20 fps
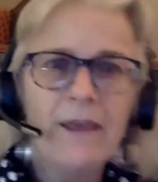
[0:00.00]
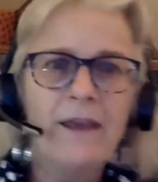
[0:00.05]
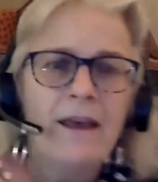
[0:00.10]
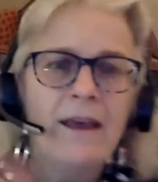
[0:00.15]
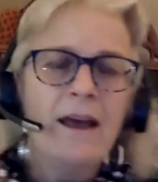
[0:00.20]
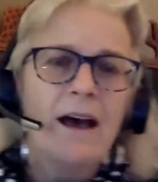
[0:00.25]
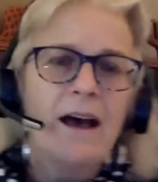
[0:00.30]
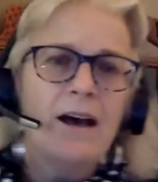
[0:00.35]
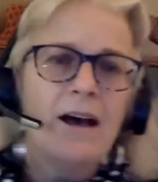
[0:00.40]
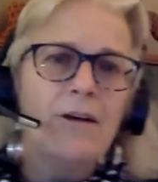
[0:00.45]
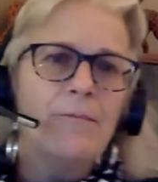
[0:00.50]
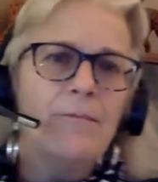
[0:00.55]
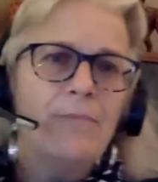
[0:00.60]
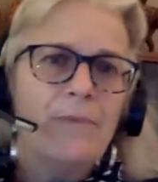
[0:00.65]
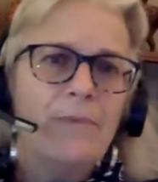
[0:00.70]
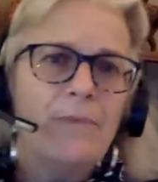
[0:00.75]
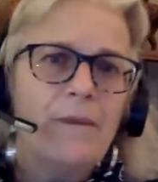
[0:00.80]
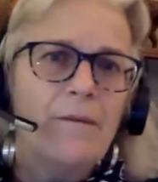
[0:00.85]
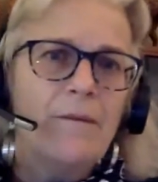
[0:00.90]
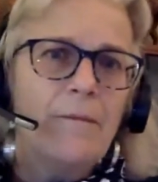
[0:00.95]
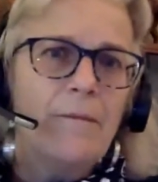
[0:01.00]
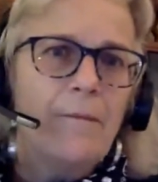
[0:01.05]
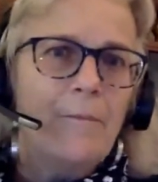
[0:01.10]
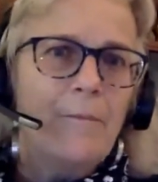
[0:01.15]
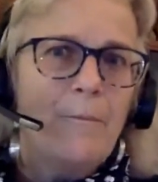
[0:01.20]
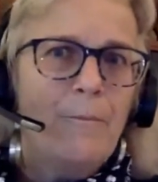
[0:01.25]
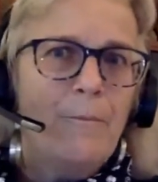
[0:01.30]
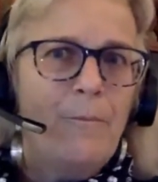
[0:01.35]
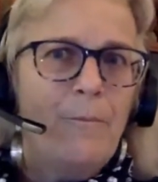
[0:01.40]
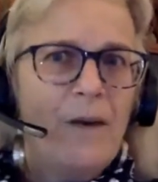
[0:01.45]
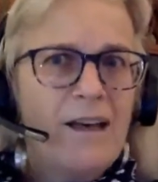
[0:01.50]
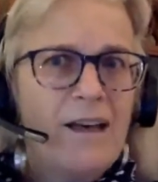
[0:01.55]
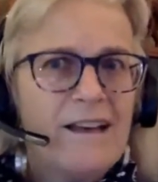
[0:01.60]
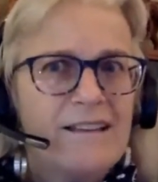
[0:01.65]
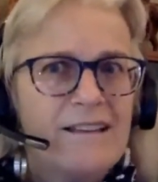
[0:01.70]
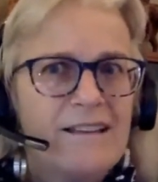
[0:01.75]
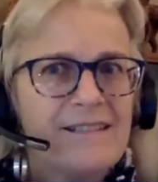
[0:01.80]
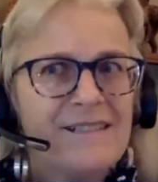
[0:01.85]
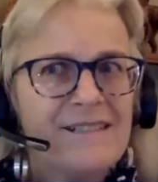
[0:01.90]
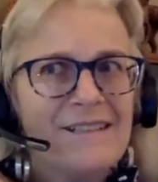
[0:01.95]
Um,
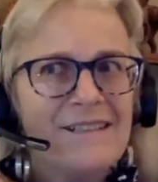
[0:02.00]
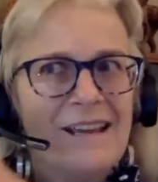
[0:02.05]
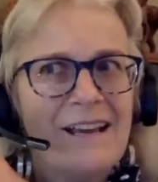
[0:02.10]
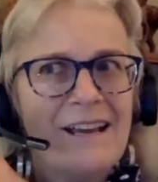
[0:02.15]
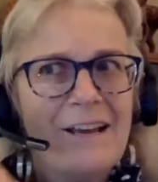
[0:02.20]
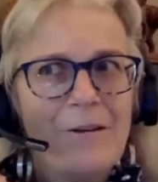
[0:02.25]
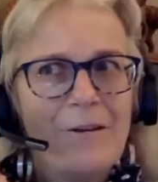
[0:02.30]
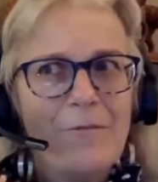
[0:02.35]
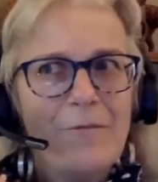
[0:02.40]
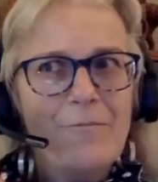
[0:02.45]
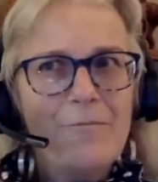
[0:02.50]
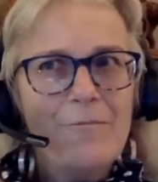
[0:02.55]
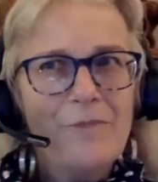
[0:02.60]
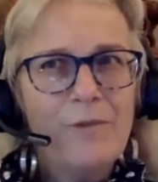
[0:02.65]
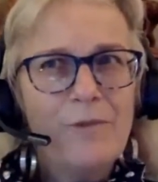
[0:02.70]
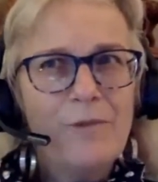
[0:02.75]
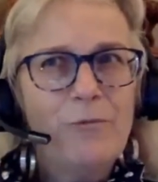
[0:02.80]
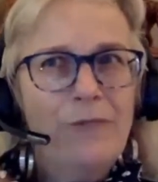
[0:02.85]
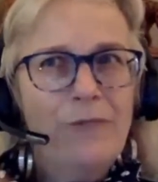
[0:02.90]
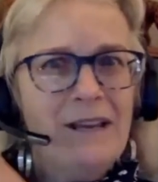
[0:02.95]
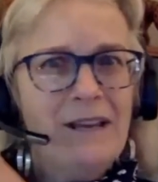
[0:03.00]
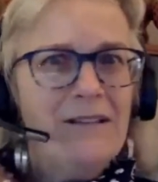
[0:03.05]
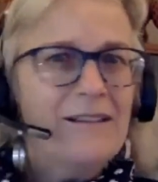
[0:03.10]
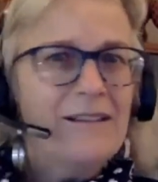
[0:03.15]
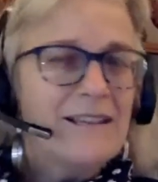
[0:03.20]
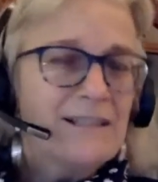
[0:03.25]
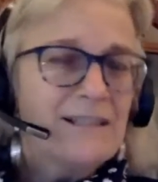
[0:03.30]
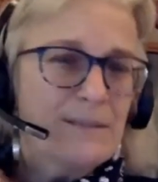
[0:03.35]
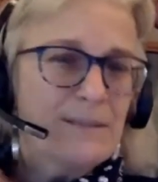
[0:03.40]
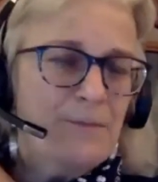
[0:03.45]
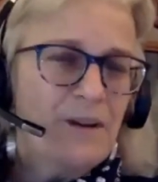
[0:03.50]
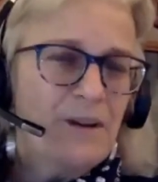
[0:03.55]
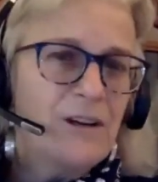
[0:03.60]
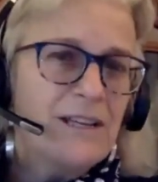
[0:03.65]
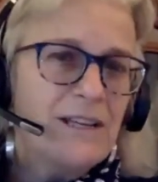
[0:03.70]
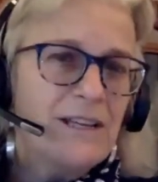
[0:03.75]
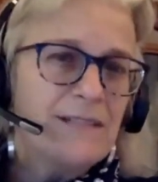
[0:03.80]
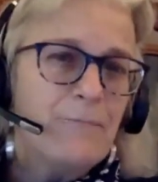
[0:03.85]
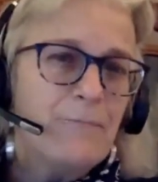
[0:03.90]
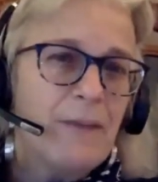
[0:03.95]
but the real
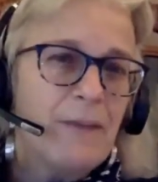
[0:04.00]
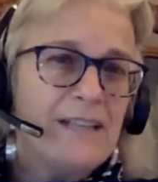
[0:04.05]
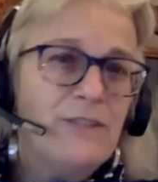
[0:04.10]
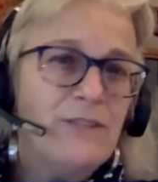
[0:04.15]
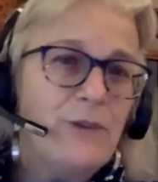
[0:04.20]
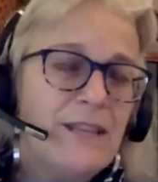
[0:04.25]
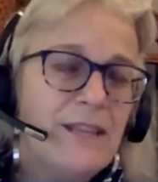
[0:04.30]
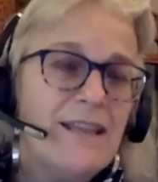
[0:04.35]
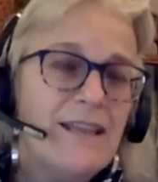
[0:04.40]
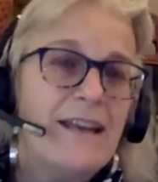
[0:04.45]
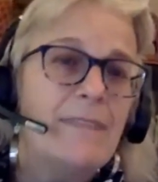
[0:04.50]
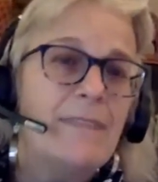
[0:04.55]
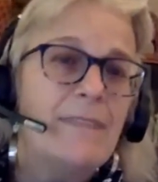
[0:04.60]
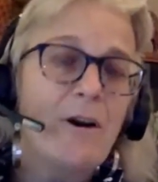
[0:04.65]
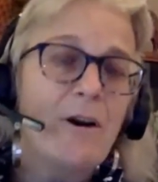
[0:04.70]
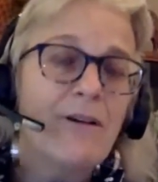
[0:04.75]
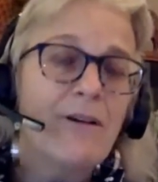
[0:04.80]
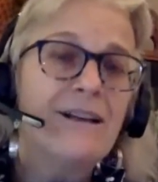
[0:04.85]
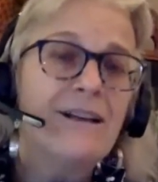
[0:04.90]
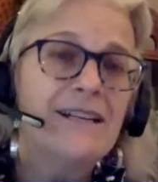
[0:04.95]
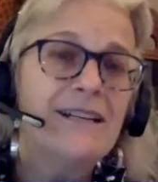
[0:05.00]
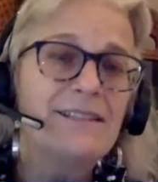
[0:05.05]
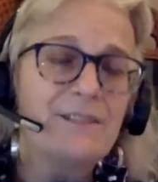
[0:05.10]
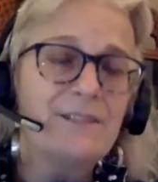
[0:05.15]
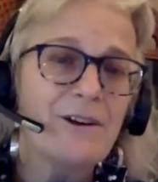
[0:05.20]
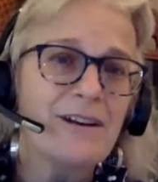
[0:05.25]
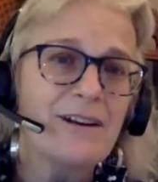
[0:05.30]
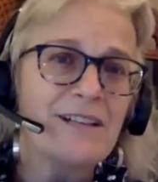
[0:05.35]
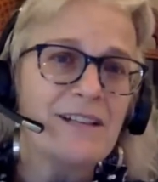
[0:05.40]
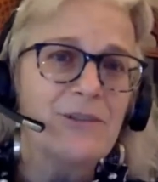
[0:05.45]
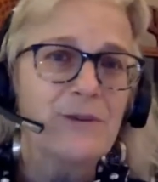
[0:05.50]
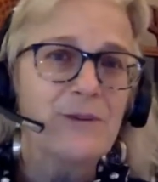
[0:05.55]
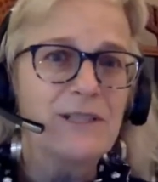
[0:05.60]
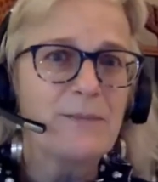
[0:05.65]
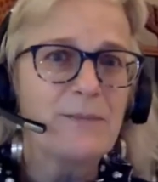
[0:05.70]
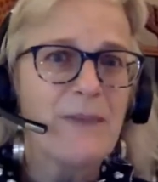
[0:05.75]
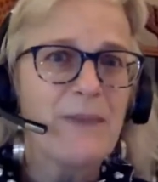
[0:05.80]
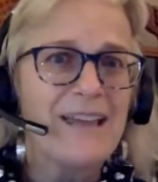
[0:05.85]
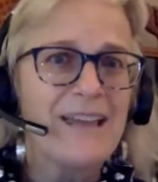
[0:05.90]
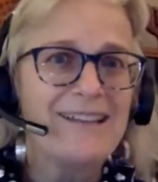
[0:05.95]
experience by doing that i'm already starting to
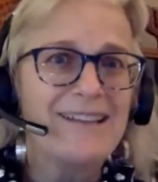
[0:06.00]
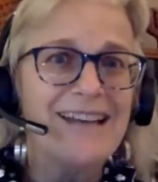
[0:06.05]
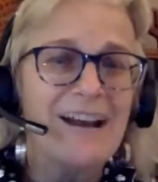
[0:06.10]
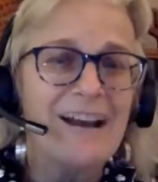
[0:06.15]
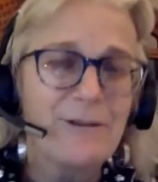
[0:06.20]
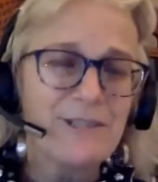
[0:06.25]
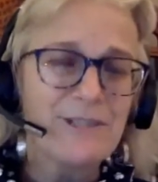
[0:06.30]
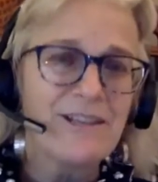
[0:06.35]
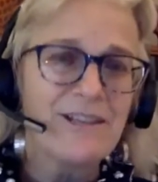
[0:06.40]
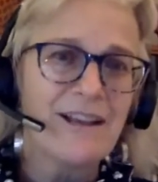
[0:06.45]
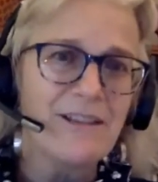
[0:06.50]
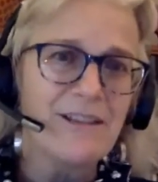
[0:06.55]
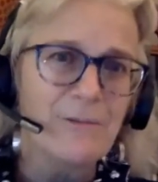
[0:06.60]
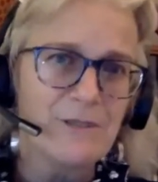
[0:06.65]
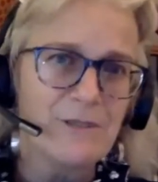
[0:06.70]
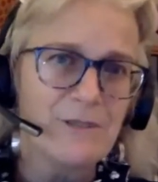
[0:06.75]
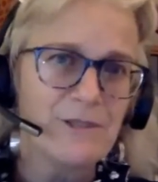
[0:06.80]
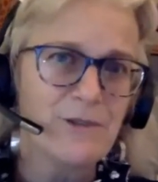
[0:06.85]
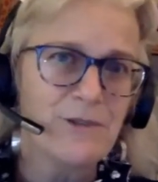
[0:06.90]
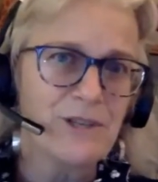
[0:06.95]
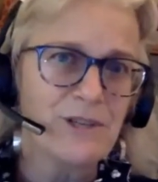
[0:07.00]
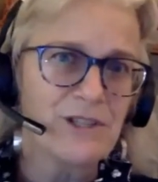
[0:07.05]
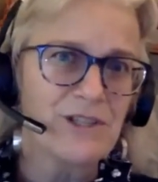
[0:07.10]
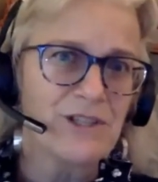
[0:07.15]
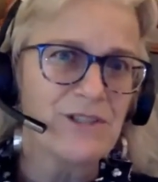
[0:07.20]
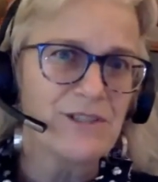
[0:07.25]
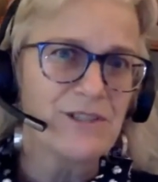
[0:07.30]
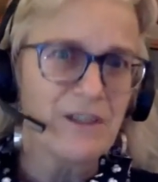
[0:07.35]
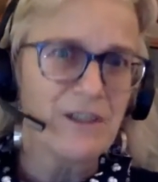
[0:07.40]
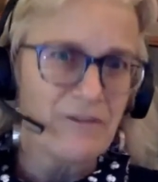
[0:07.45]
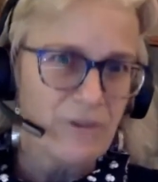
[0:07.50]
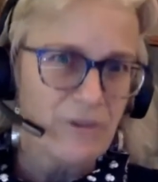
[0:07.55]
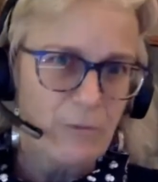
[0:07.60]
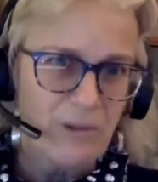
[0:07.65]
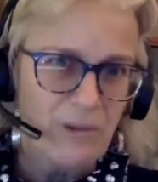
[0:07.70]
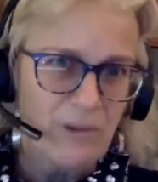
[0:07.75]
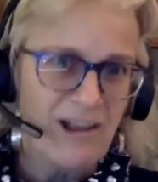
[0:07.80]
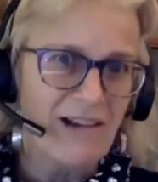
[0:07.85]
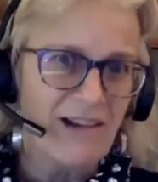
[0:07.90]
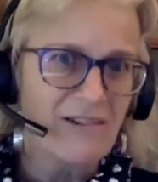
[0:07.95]
expand outside the restrictions of the
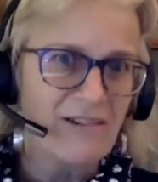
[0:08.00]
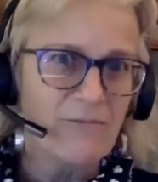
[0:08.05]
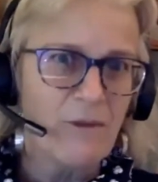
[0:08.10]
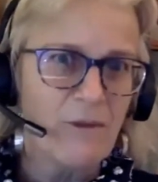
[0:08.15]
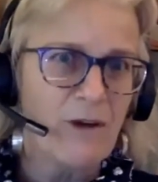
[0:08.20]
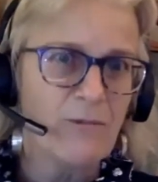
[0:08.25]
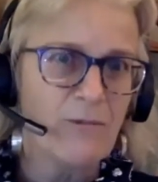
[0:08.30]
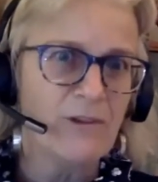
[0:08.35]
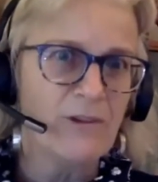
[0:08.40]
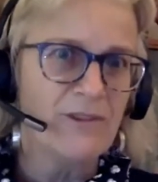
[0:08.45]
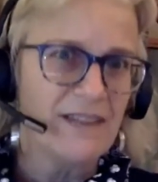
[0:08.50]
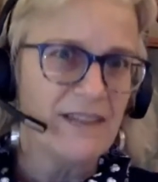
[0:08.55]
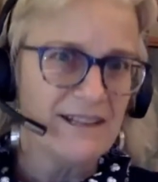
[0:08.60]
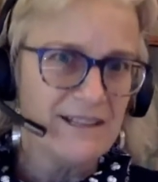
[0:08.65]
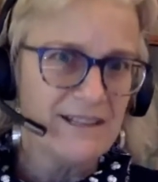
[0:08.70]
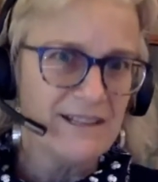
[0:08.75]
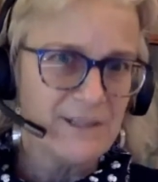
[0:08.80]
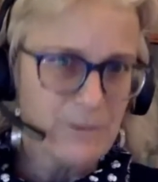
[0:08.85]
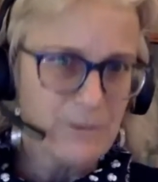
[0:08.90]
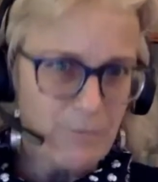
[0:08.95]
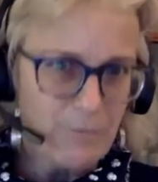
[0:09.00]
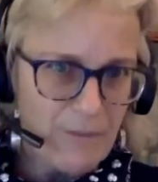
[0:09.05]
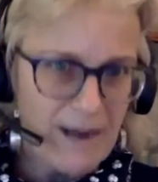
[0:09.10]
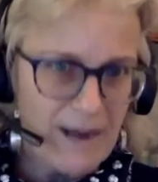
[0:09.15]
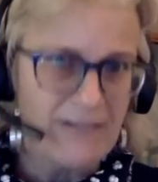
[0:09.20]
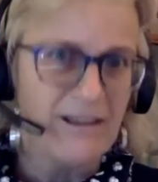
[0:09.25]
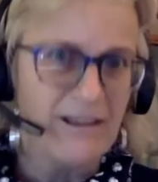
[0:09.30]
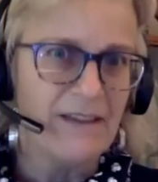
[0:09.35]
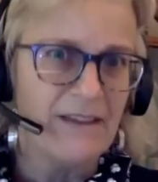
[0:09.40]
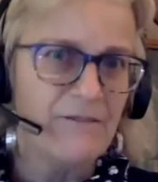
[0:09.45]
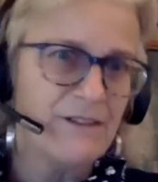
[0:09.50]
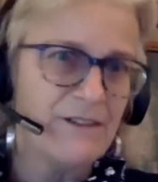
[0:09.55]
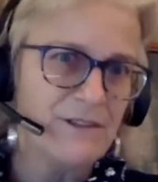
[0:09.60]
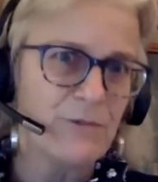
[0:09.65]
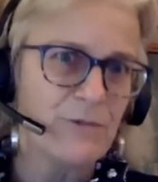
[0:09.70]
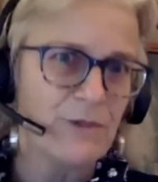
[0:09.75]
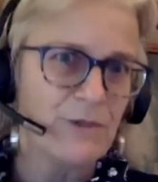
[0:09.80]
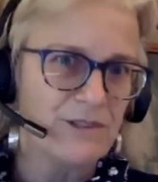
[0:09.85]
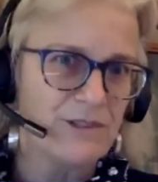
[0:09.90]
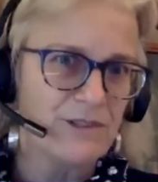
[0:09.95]
block of marble that is my life as it
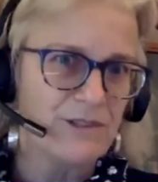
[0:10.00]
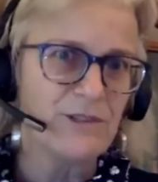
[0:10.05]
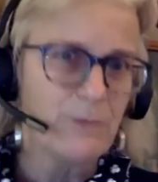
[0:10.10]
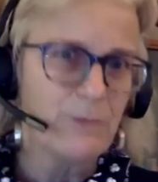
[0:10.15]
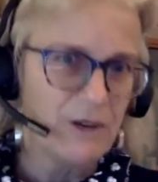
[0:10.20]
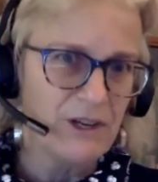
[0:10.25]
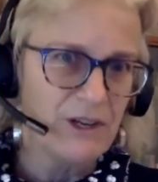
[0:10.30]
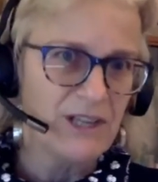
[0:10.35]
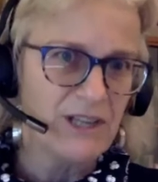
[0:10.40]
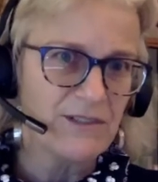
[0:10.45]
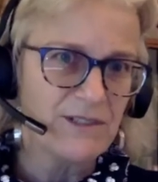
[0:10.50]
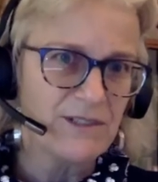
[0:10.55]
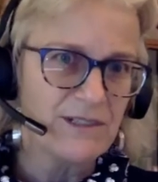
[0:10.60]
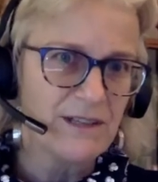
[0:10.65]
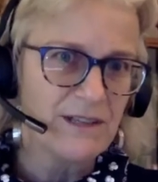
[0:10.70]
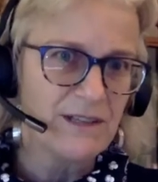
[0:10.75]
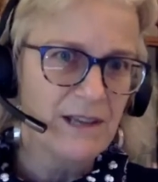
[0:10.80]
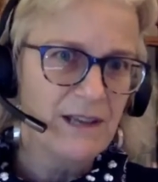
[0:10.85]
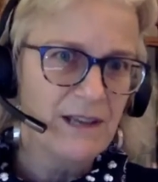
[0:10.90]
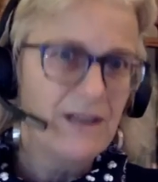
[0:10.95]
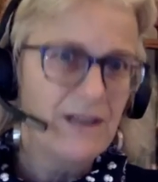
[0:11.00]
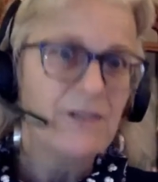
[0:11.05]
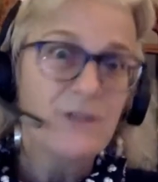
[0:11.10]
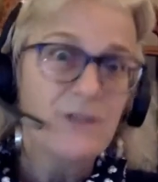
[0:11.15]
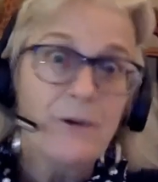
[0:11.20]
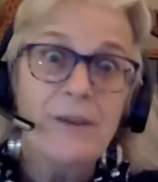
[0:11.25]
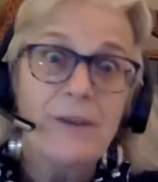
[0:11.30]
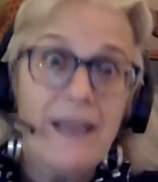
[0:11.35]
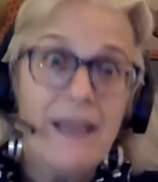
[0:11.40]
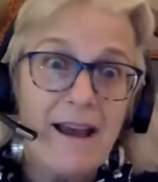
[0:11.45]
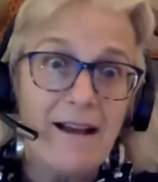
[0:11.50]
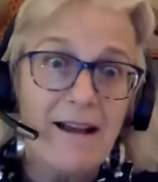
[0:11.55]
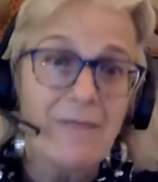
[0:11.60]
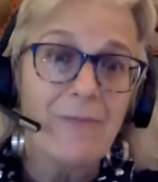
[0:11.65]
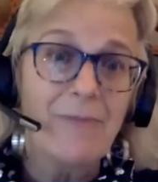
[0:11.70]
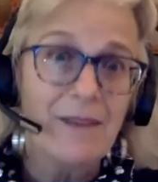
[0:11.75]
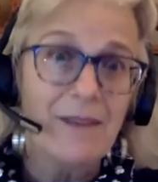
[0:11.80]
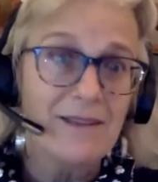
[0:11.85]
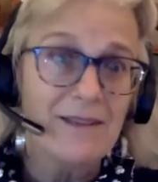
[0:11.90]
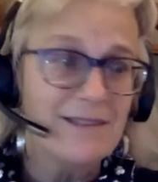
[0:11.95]
was experienced so yeah
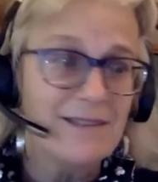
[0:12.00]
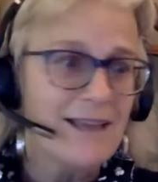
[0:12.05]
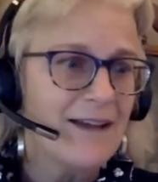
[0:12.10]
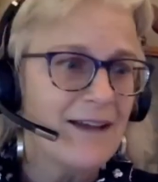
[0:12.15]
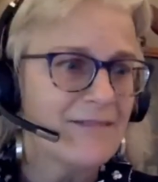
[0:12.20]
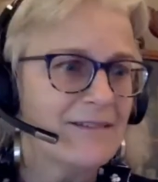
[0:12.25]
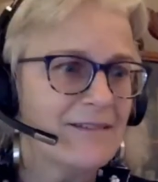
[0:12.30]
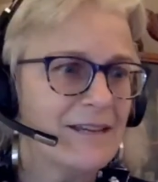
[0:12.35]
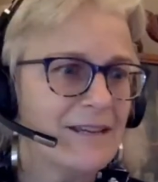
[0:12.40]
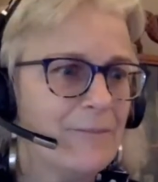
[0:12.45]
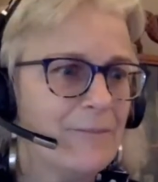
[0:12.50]
exactly